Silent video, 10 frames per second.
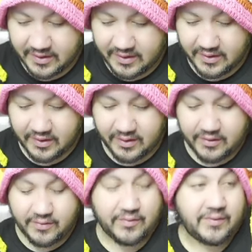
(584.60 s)

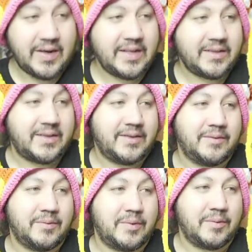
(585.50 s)
All right,
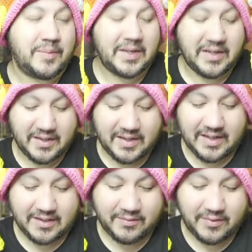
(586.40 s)
what will be the
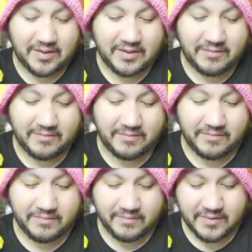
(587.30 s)
next one?
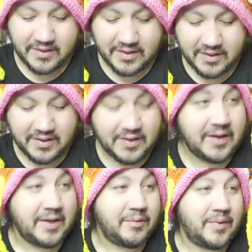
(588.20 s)

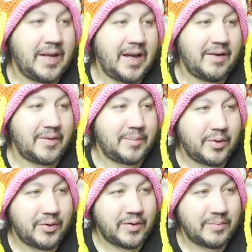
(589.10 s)
We have the
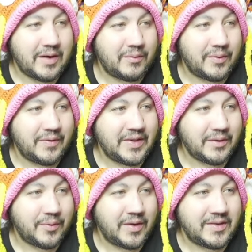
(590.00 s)
Pokemon
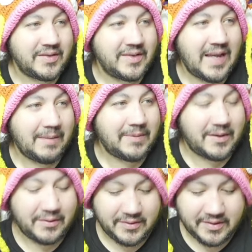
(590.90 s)
151
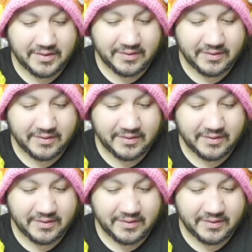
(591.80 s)
Zapdos.